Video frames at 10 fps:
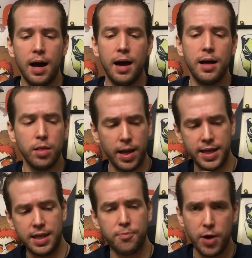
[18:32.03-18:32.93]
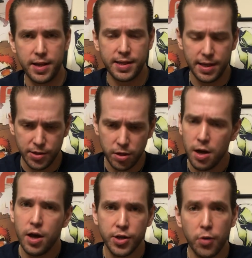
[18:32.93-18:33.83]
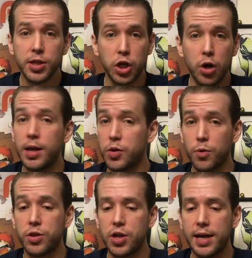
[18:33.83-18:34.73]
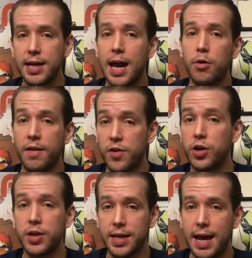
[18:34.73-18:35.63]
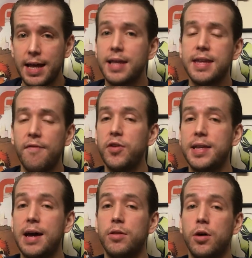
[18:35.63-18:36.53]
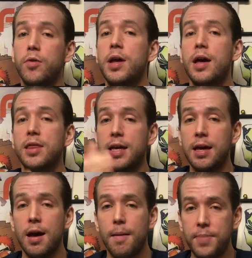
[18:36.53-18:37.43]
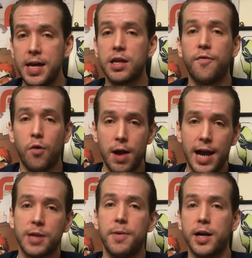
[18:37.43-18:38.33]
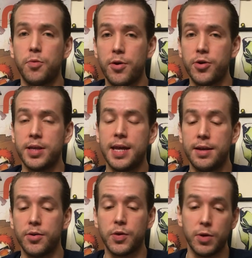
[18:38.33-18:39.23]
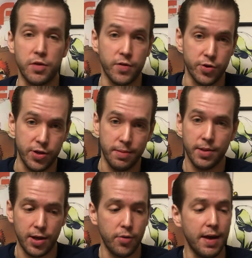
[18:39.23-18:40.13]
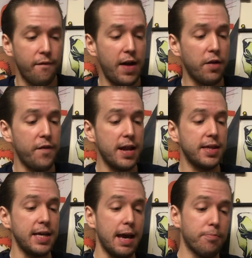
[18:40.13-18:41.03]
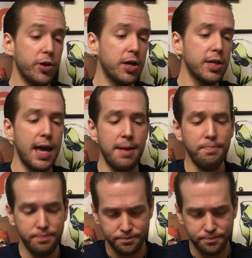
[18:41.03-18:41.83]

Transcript: Like its predecessor. So it's good. It's worth checking out. And if you're going to get it, definitely download the PS4, Xbox One, or Nintendo Switch version. So yeah, Final Fantasy VIII. Pretty good game.